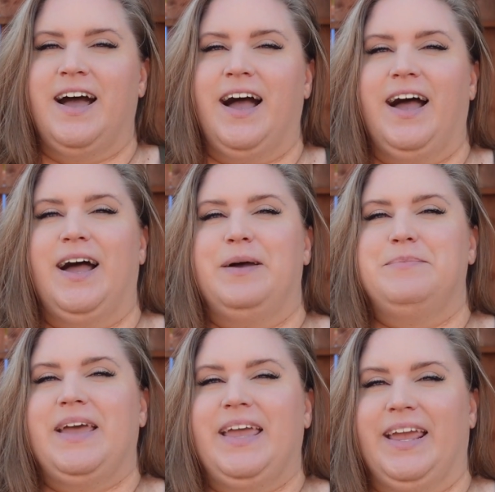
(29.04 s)

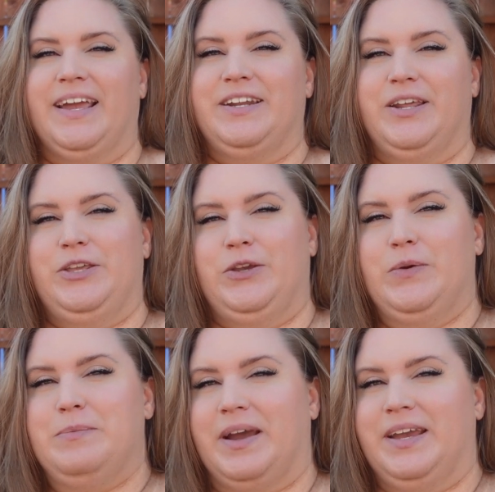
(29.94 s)
And
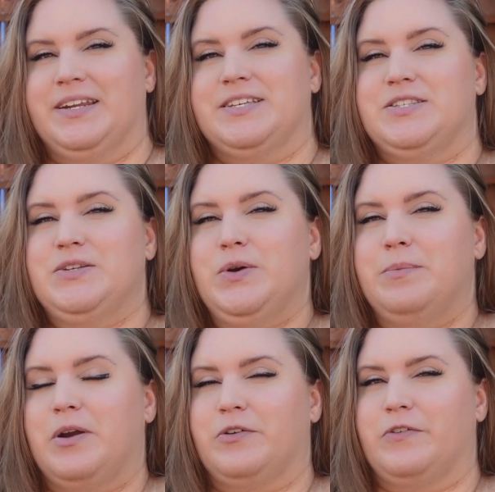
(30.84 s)
you might
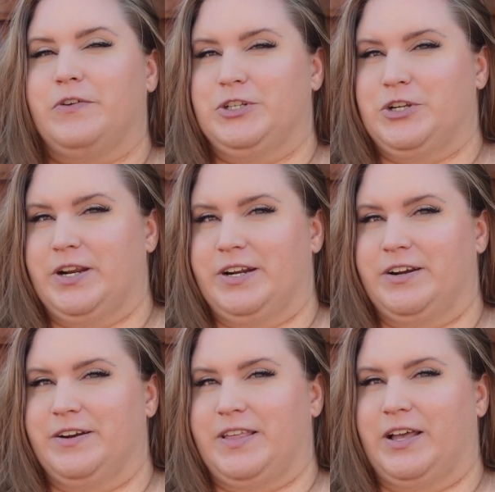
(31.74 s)
assume a
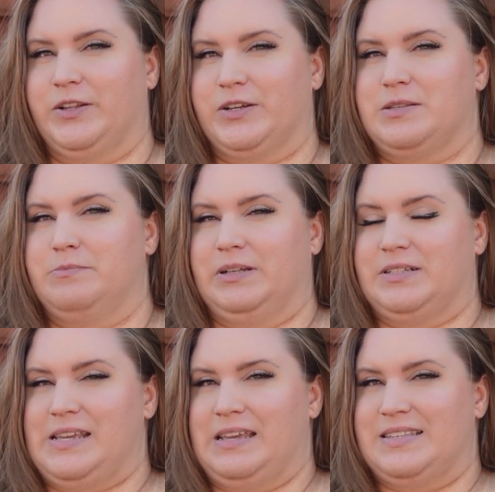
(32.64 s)
refrigerator that looks
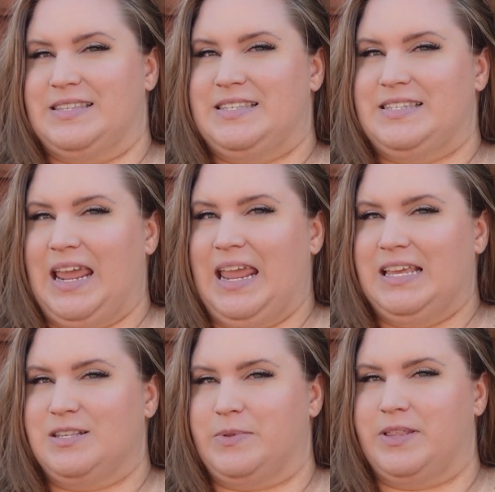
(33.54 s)
built in
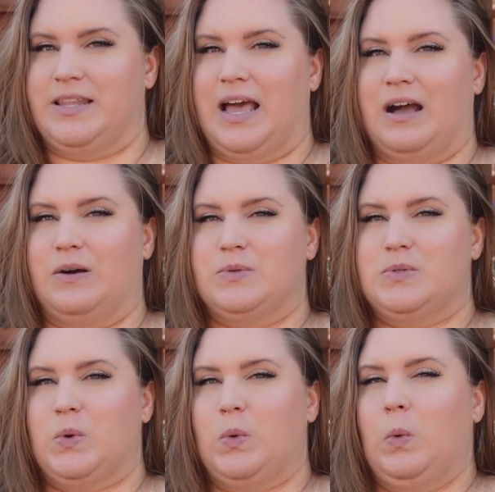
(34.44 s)
stays within the
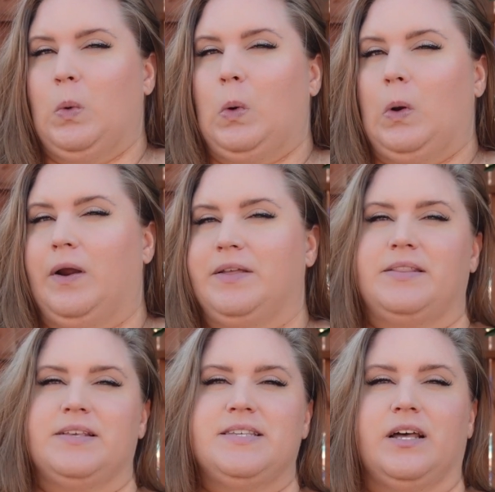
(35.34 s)
house, or
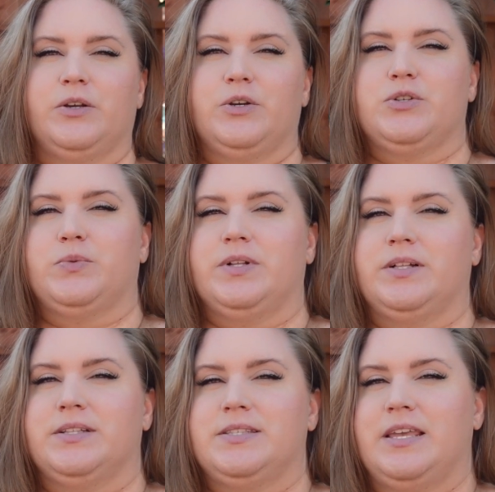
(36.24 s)
that the sellers
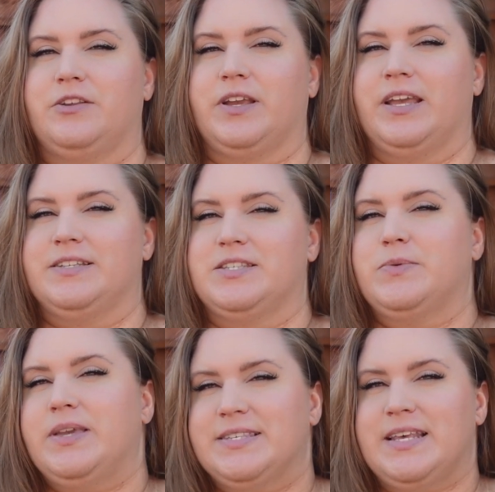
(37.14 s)
will take their kids'
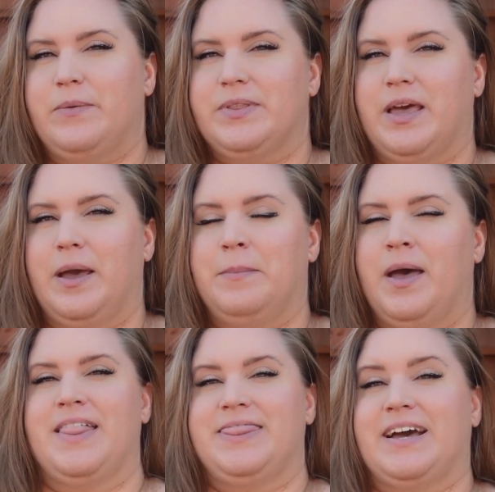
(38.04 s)
swing set with them.
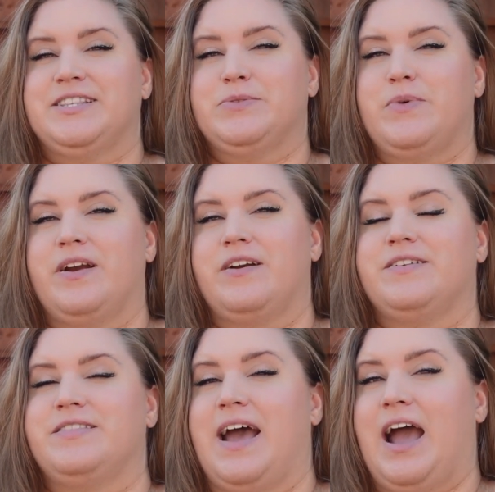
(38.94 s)
That's
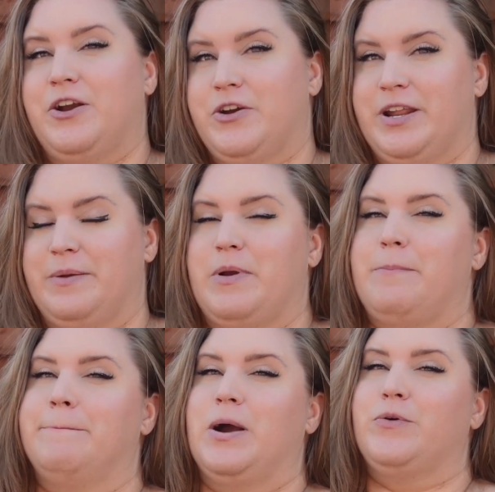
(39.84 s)
where the acronym
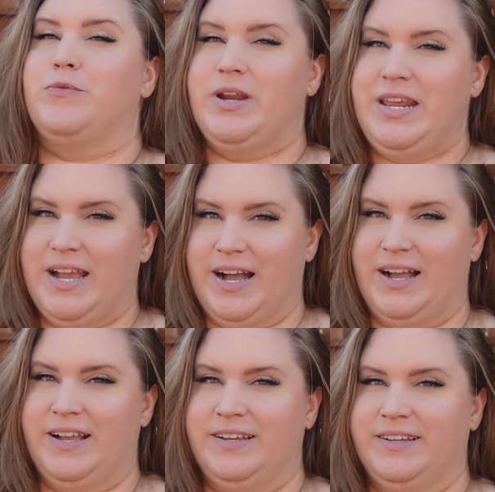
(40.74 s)

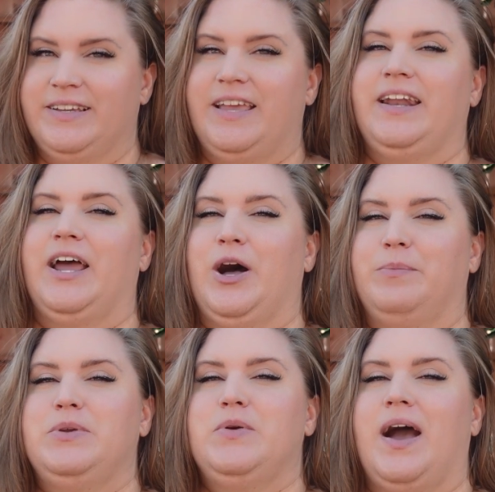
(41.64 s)
MARIA can
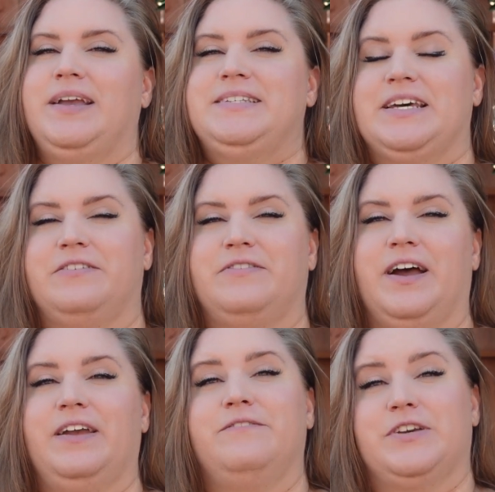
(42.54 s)
help you
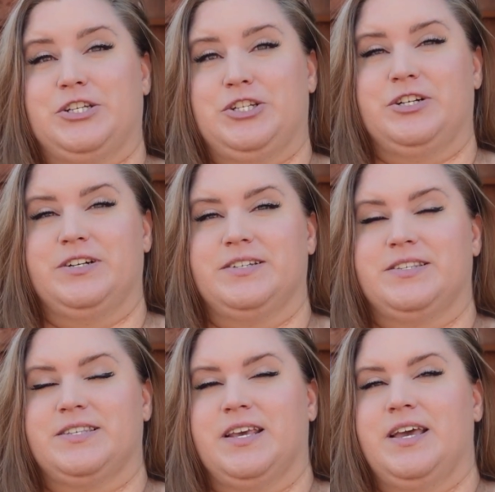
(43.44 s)
identify fixtures.